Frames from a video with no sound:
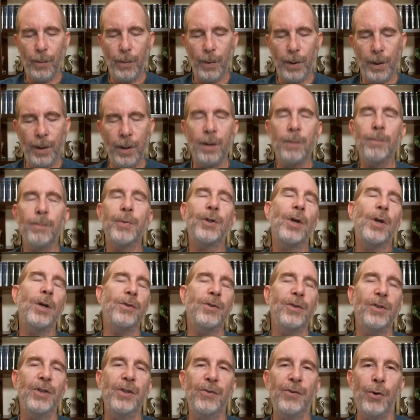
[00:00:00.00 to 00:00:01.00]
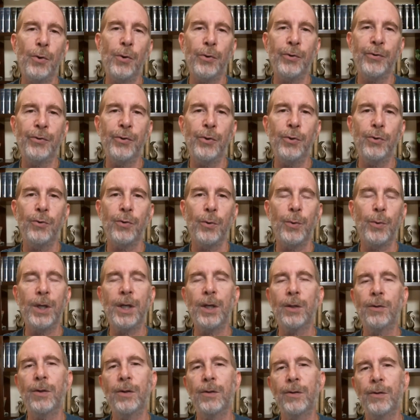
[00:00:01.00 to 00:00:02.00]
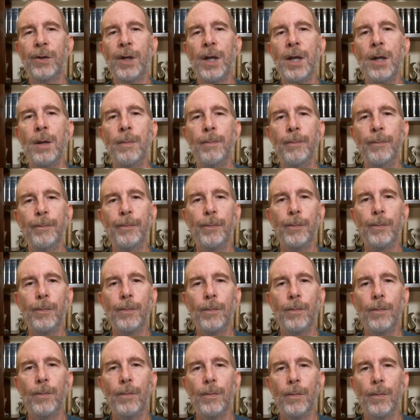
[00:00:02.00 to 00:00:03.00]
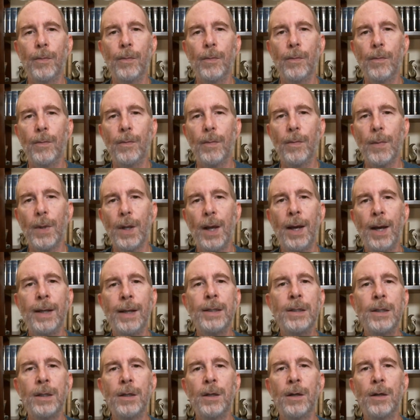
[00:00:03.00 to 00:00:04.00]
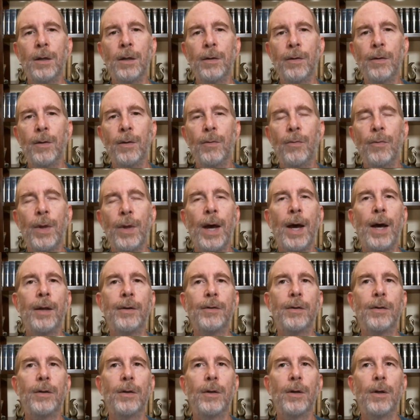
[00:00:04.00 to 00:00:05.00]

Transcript: In Patanjali's Yoga Sutra, we get this same idea that